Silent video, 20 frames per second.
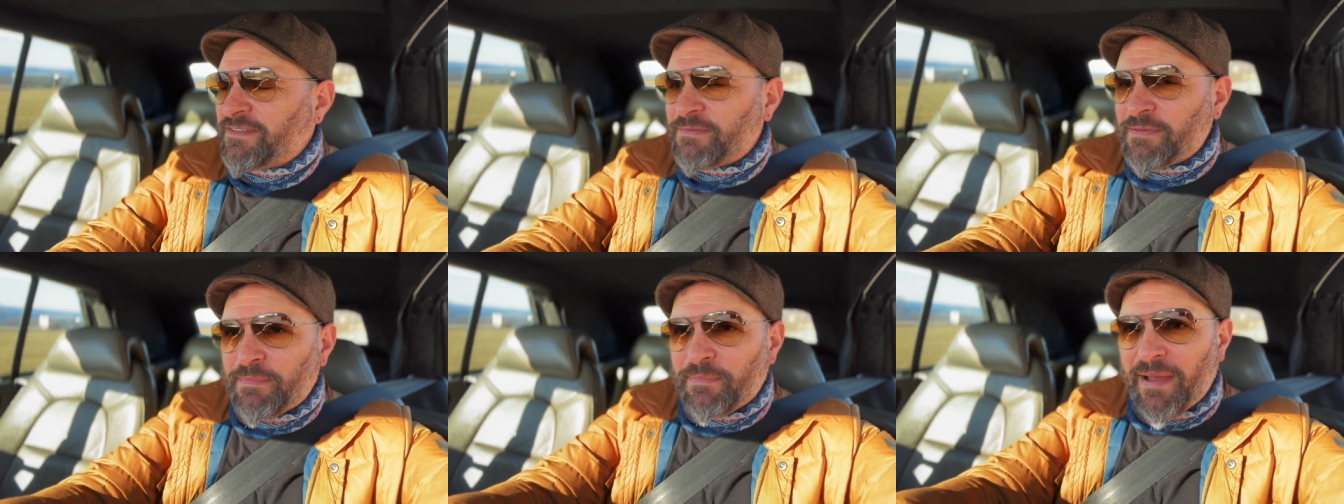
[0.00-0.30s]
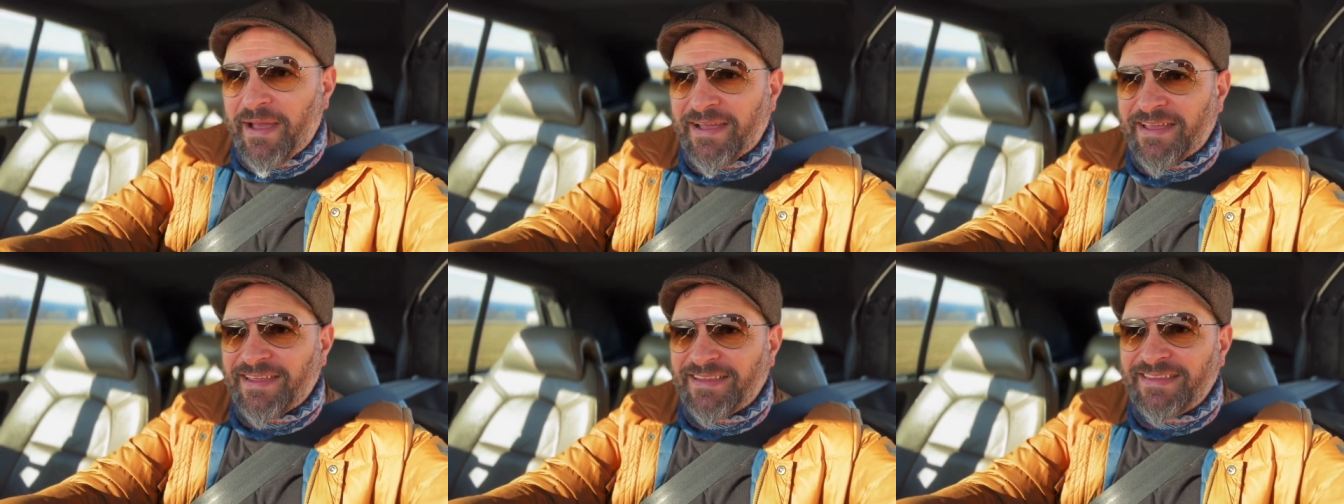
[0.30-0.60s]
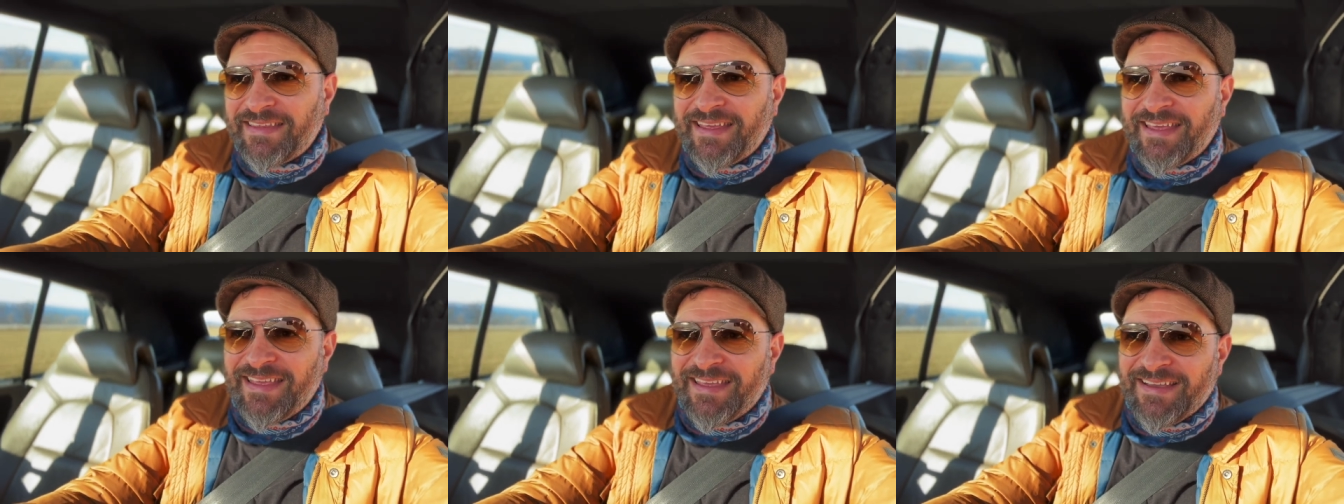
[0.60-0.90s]
to be back
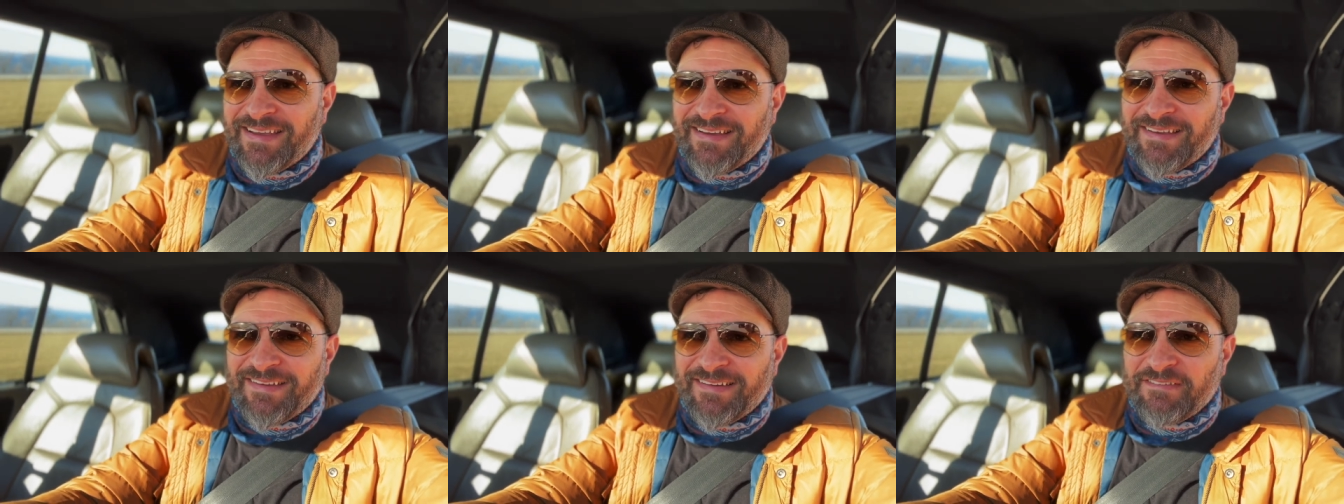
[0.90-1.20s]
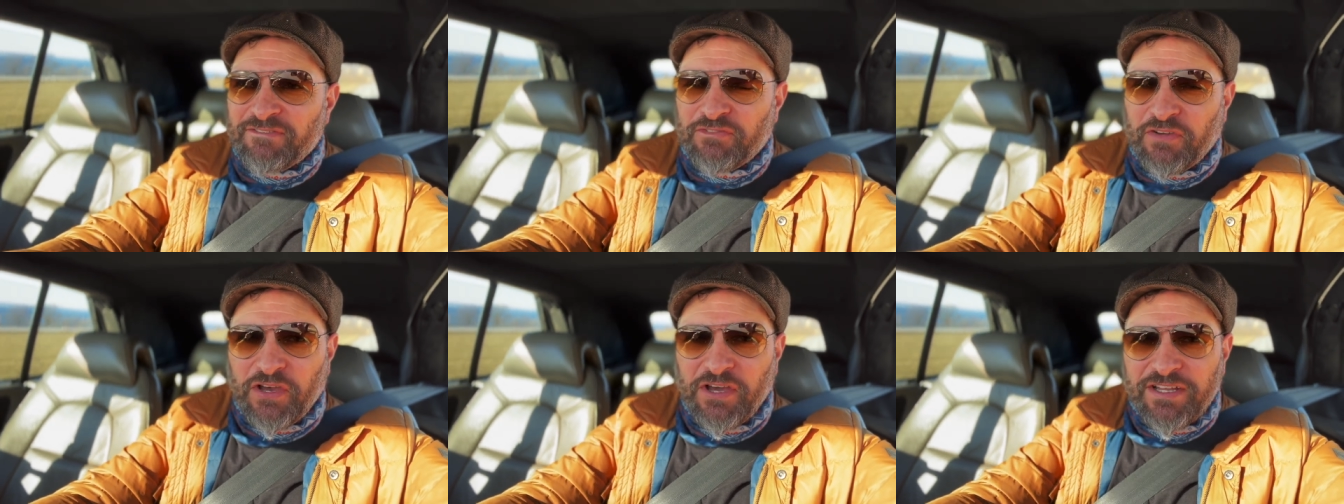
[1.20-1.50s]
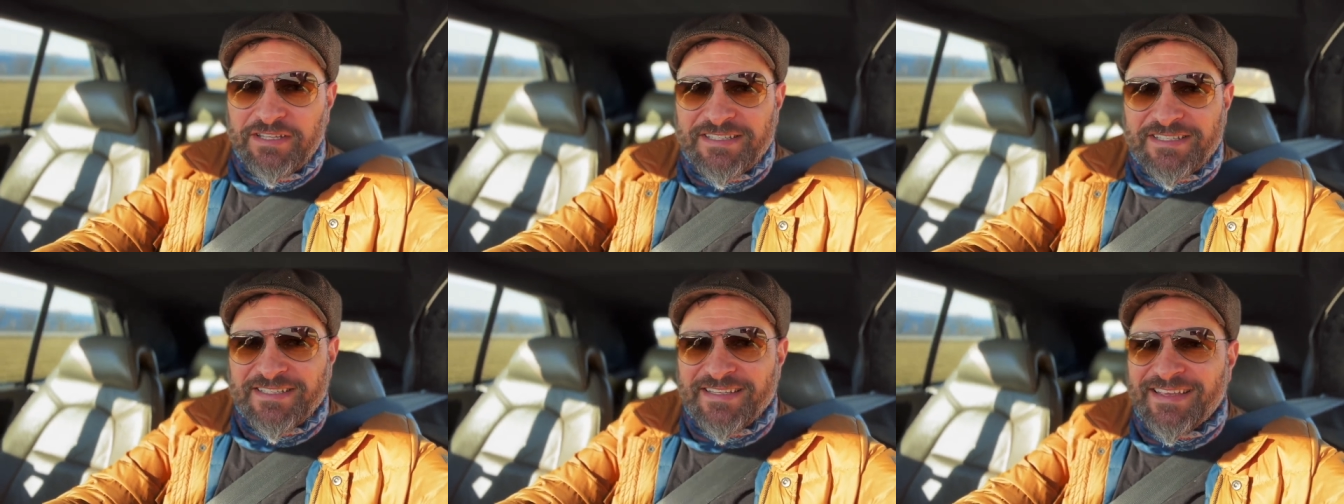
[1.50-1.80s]
in the uh,
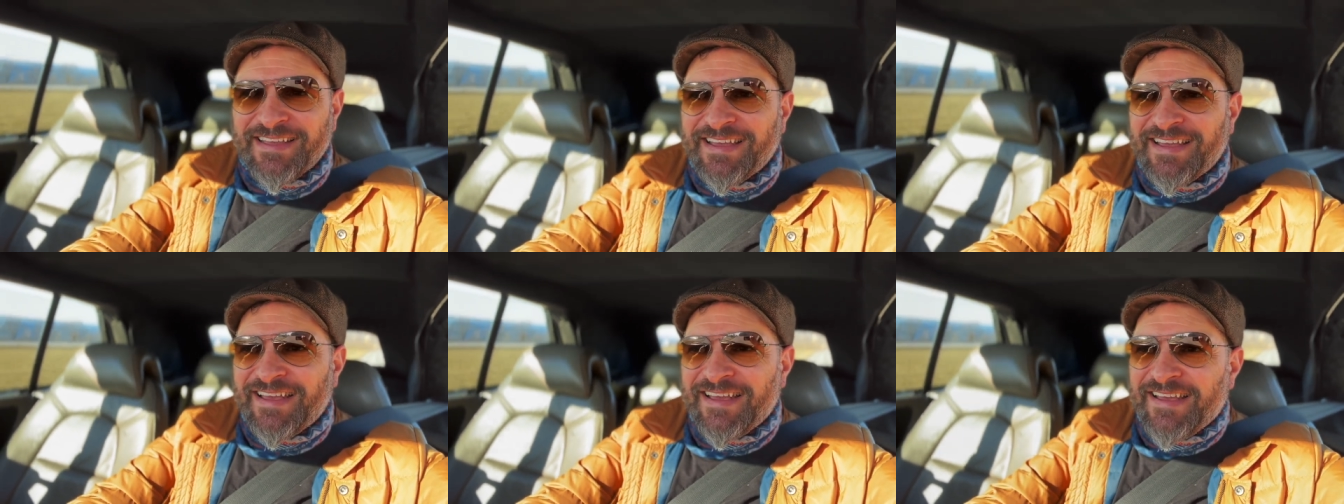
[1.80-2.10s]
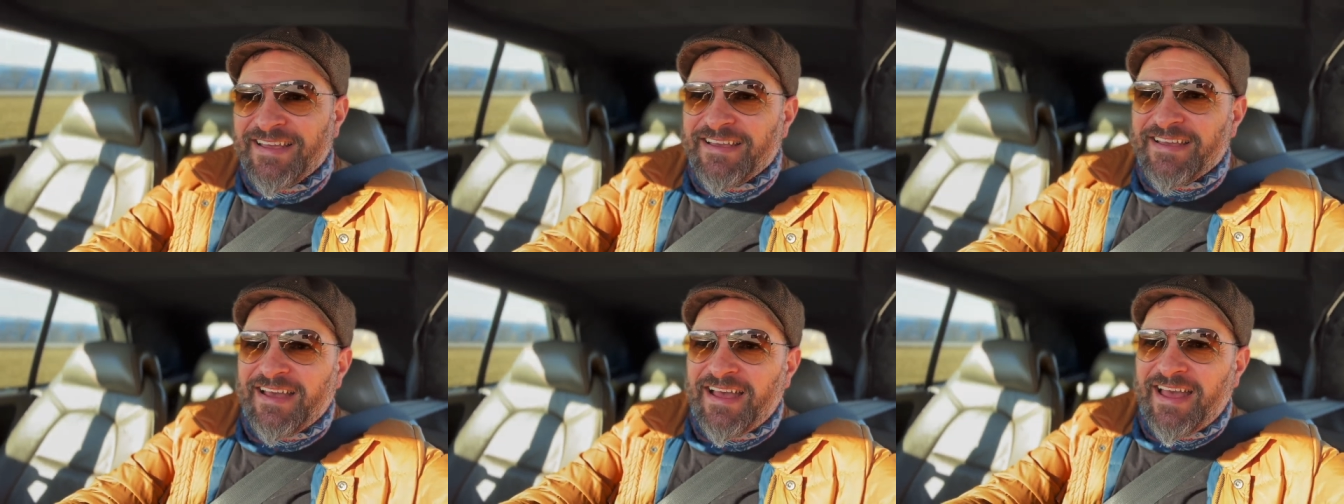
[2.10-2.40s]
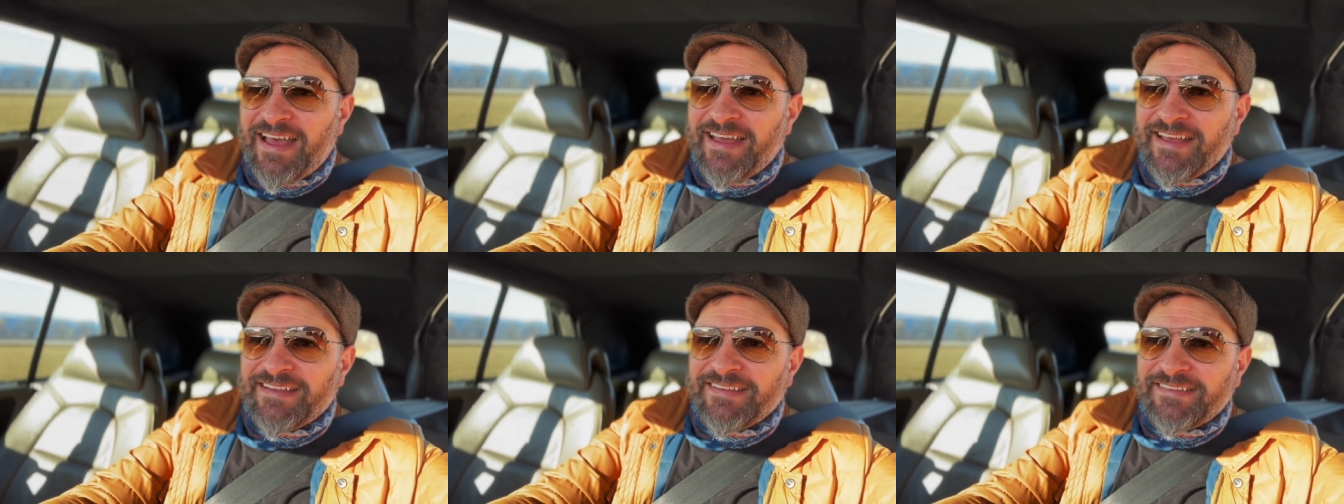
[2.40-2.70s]
vert
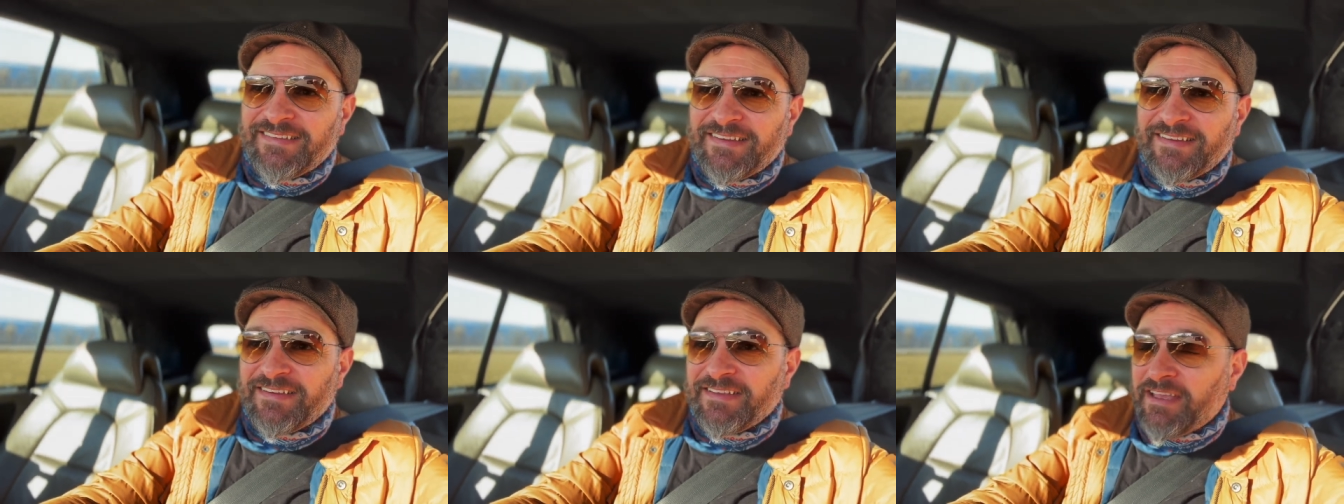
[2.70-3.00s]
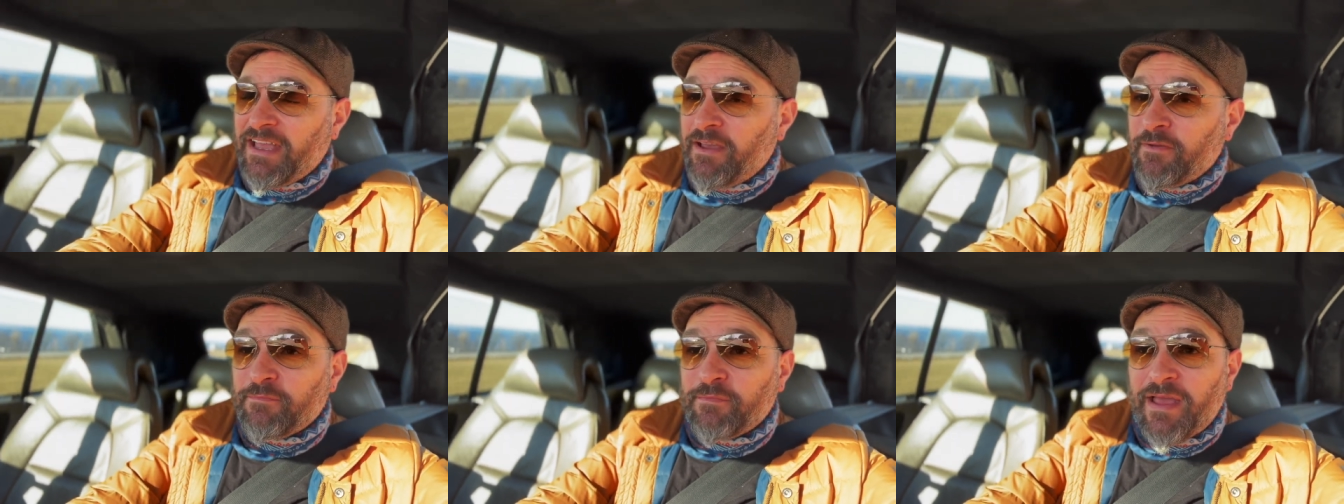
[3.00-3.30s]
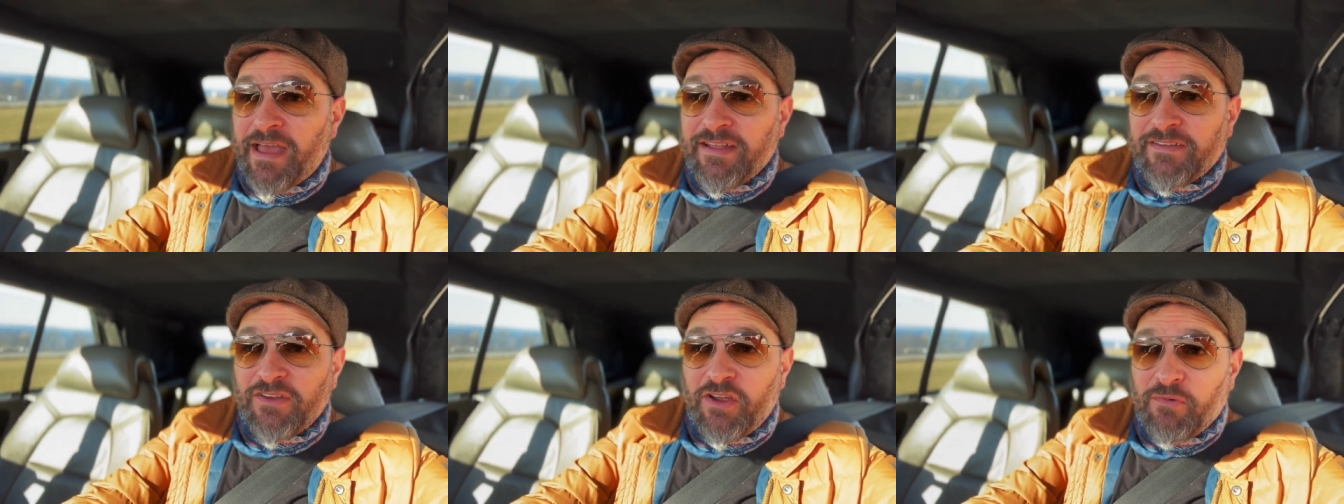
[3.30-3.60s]
and uh, yeah,
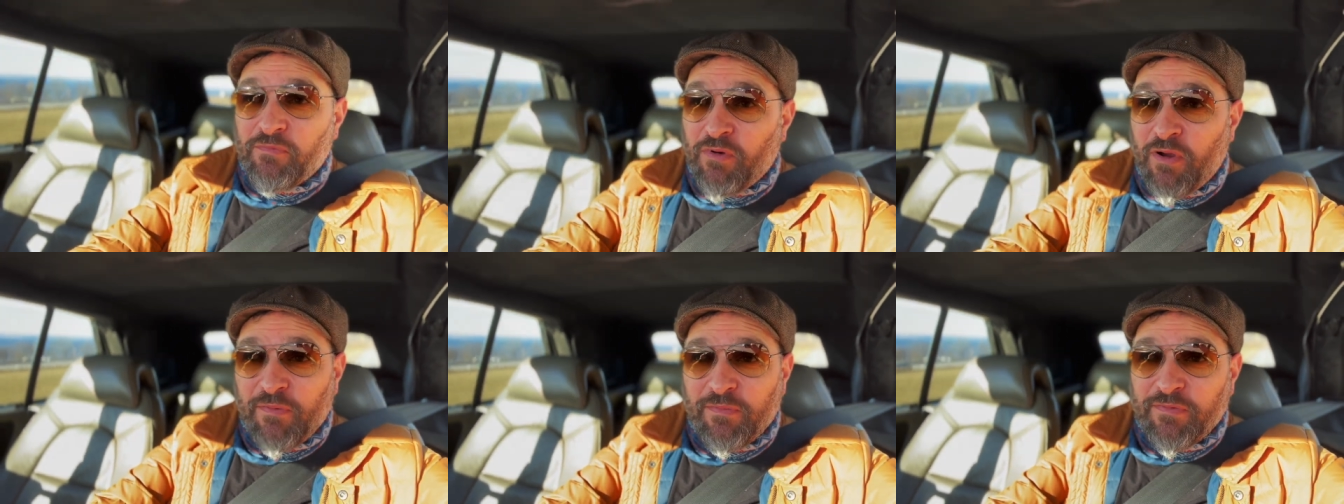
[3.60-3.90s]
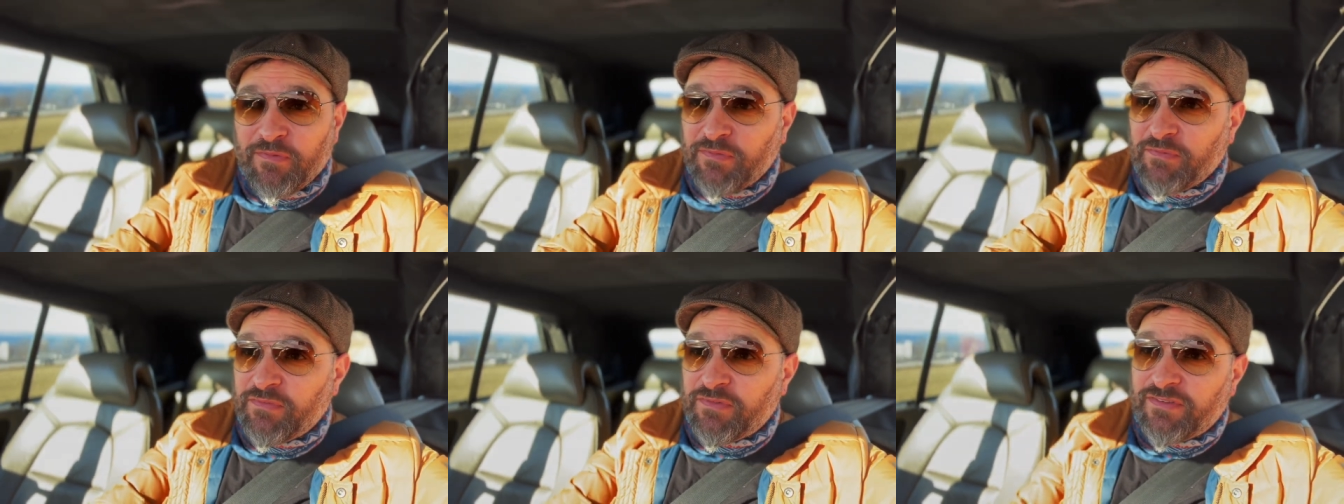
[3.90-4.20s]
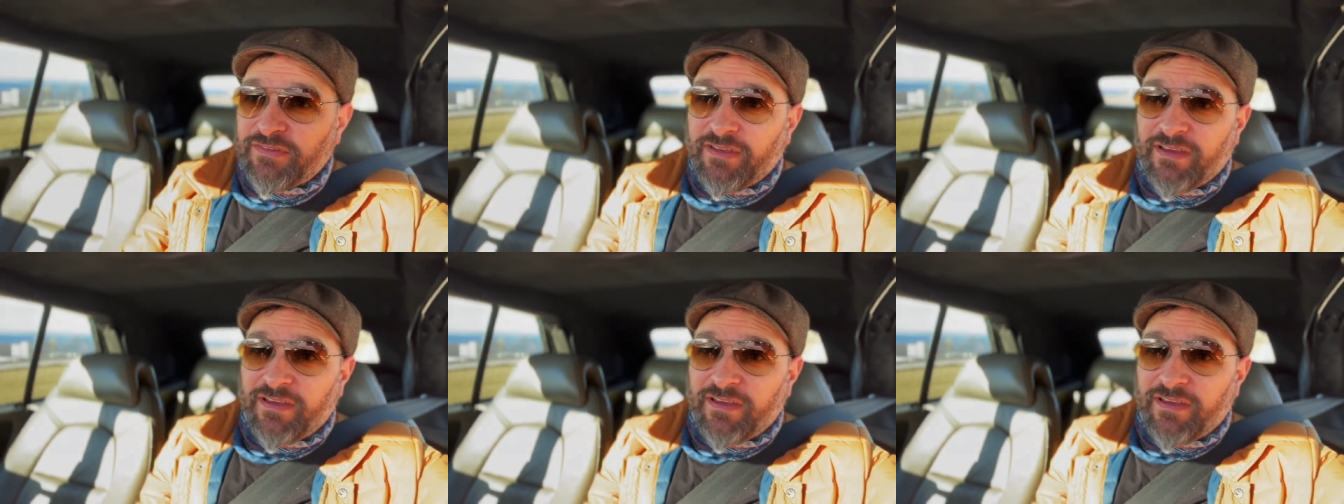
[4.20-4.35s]
I had no problems.